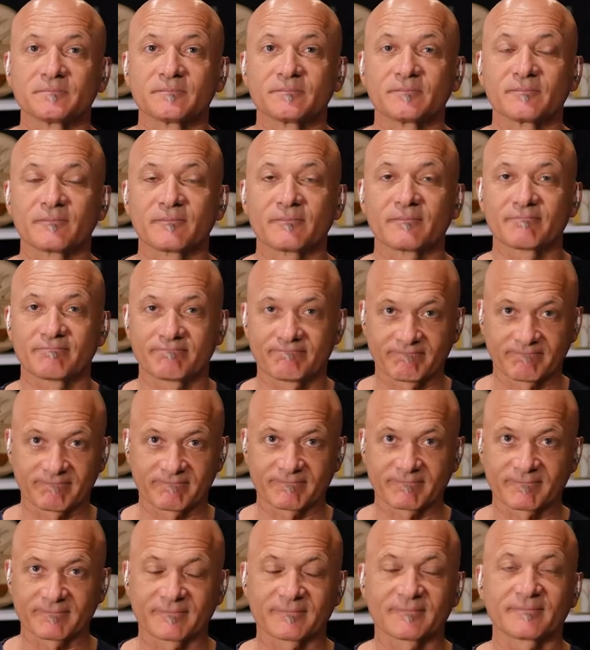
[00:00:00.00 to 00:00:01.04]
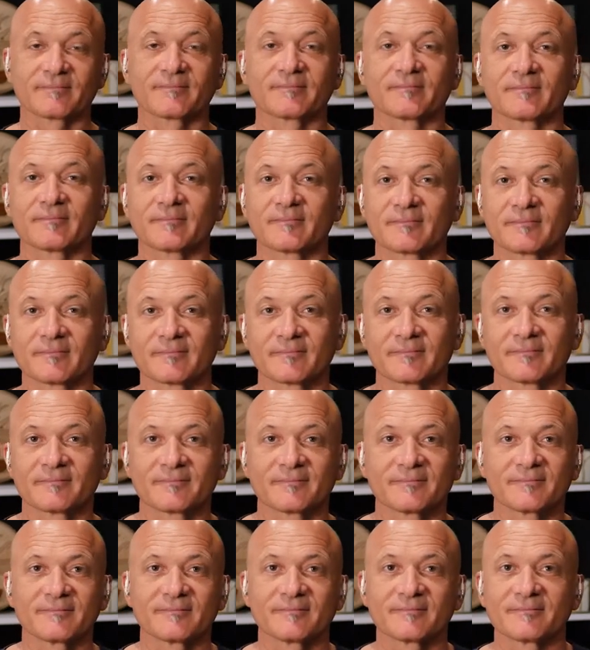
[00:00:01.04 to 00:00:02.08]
(silence)